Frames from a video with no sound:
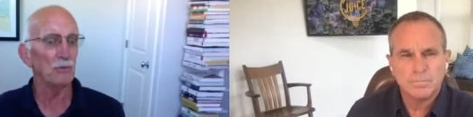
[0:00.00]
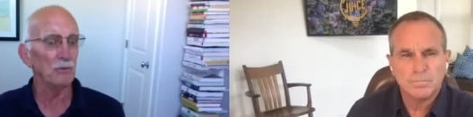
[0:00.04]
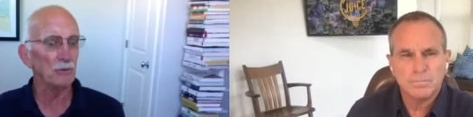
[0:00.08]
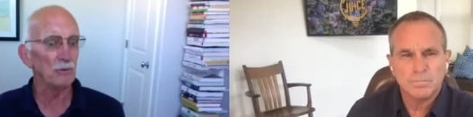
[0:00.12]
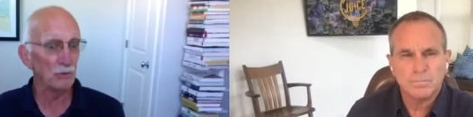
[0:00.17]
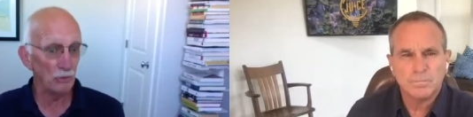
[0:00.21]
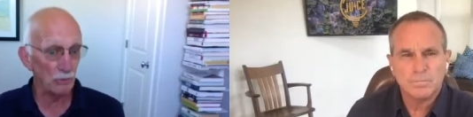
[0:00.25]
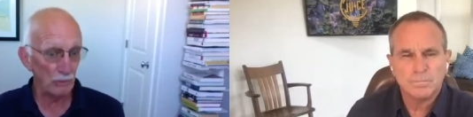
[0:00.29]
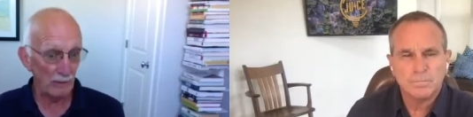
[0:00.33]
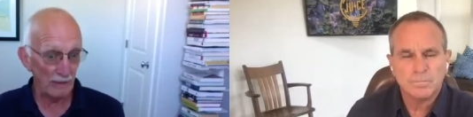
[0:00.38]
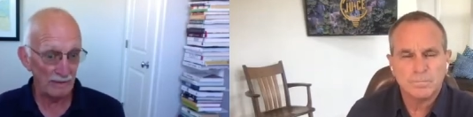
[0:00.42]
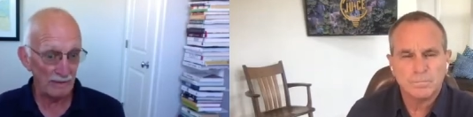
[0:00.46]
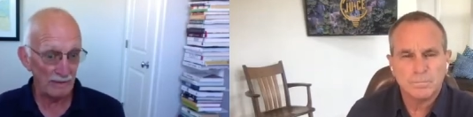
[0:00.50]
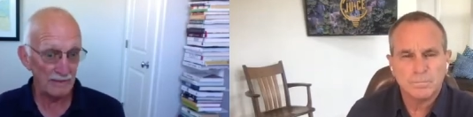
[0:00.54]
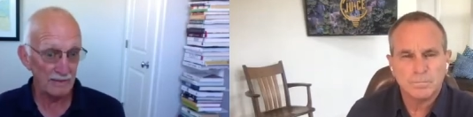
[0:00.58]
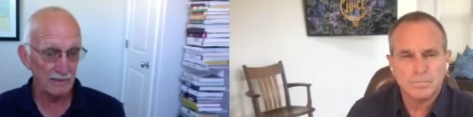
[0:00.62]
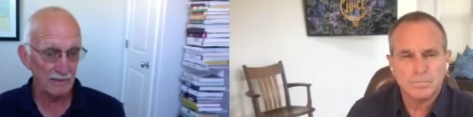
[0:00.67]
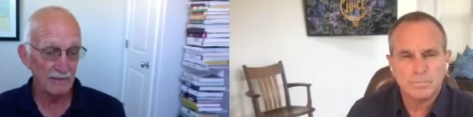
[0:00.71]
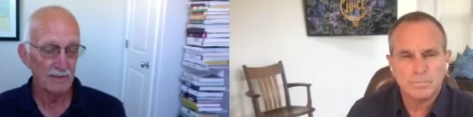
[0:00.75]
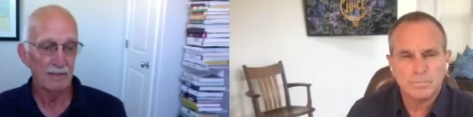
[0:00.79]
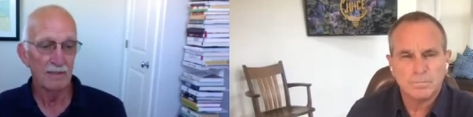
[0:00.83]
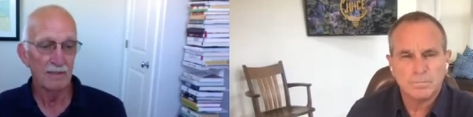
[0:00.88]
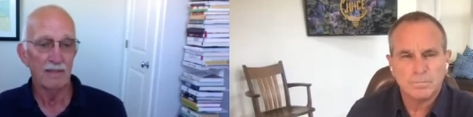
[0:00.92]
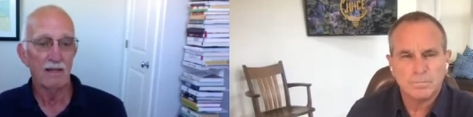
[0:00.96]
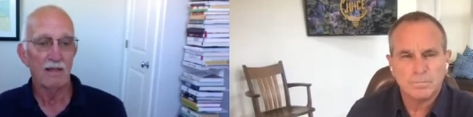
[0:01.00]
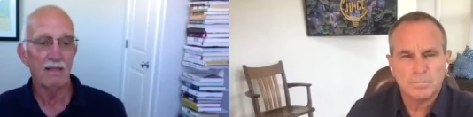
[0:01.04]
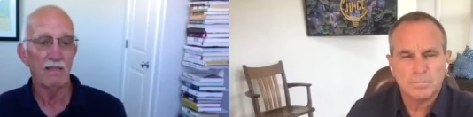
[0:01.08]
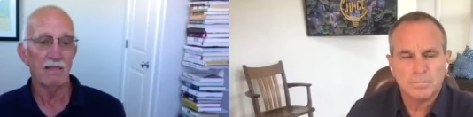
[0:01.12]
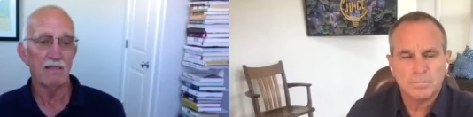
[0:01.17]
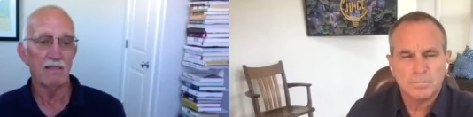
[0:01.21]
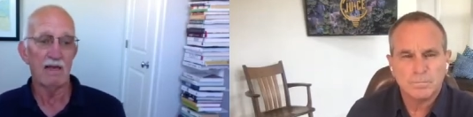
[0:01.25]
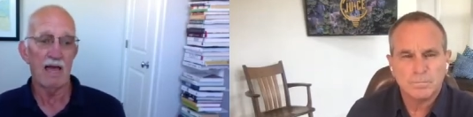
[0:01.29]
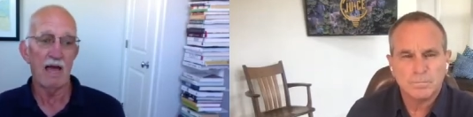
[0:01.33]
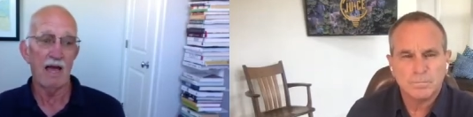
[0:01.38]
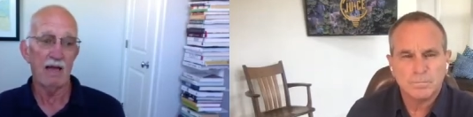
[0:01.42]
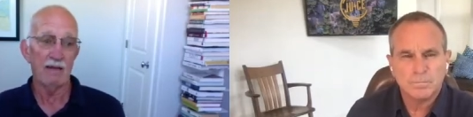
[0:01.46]
Speaker 1: do it,
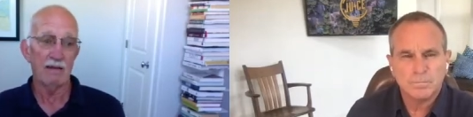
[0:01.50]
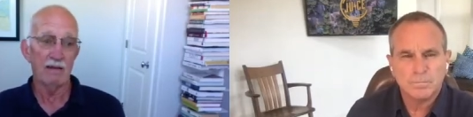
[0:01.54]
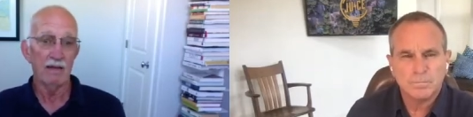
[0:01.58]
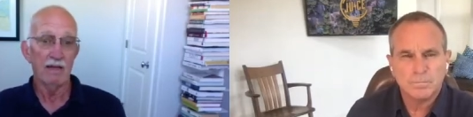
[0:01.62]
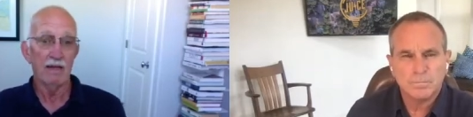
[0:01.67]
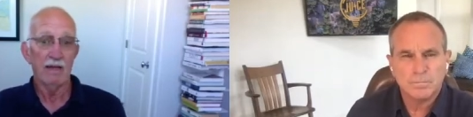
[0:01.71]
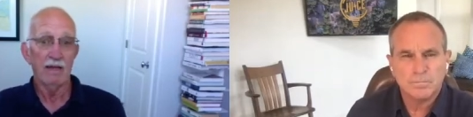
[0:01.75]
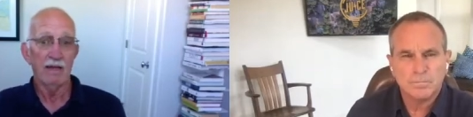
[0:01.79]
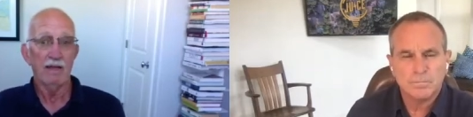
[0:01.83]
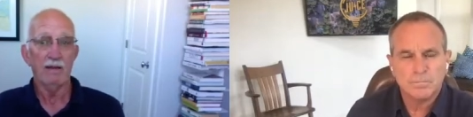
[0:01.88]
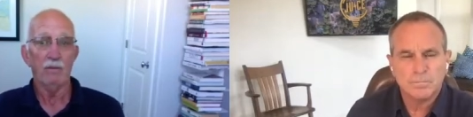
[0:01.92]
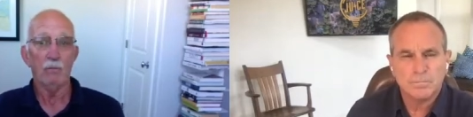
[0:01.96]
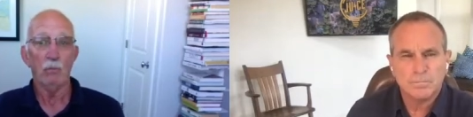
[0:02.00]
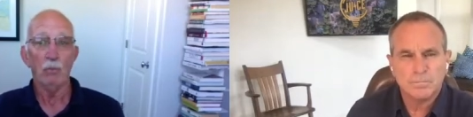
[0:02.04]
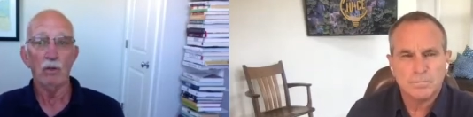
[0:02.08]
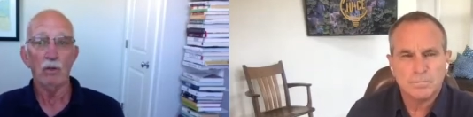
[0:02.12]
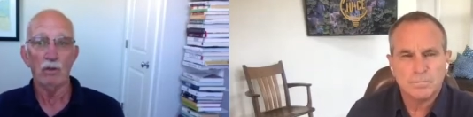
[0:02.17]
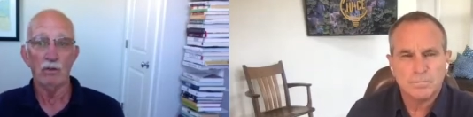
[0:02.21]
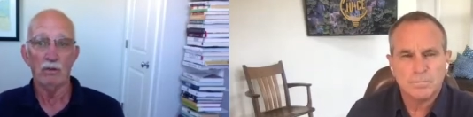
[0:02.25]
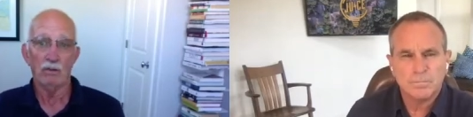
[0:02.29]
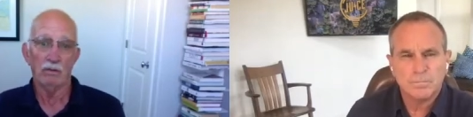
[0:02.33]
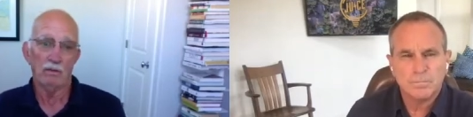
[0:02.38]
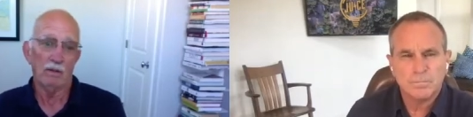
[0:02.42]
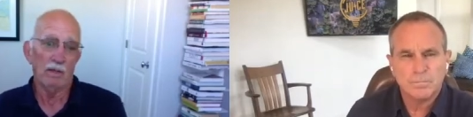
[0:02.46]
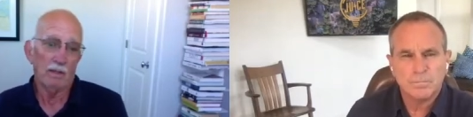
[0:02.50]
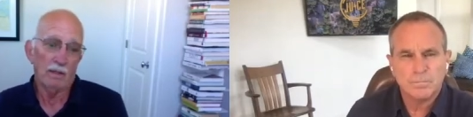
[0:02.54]
that it will,